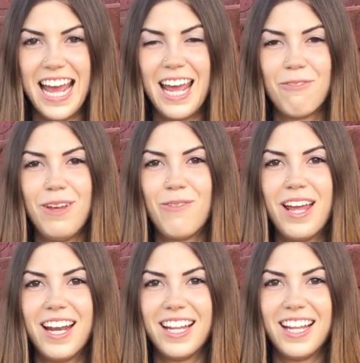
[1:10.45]
And we
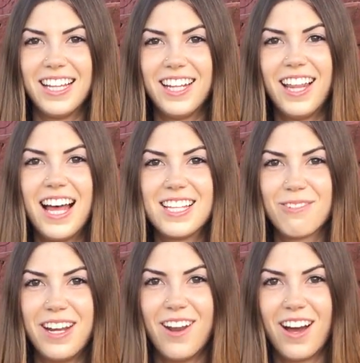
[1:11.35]
went, little us
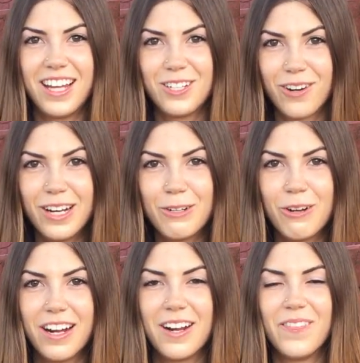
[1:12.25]
went knocking door to
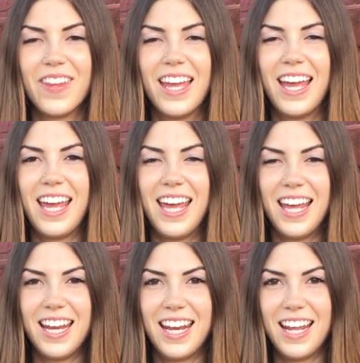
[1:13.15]
door
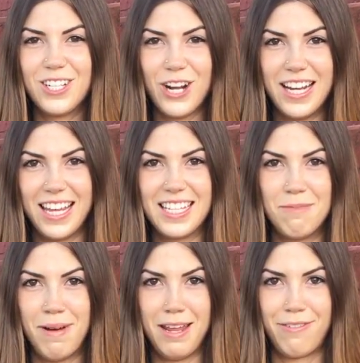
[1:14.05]
and tried to get
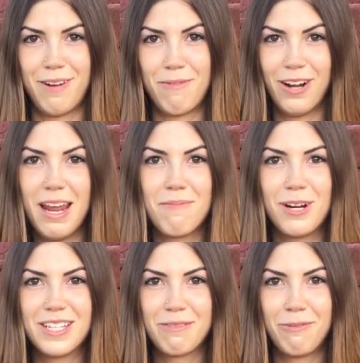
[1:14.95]
some money from our
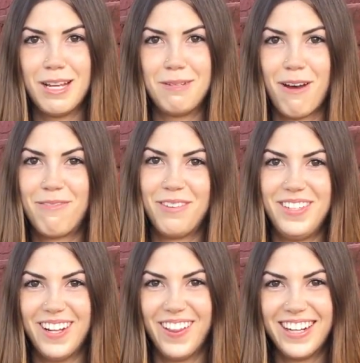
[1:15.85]
neighbors. We raised about
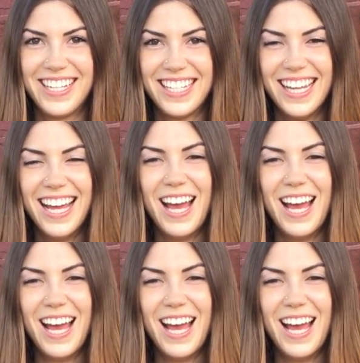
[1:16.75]
$50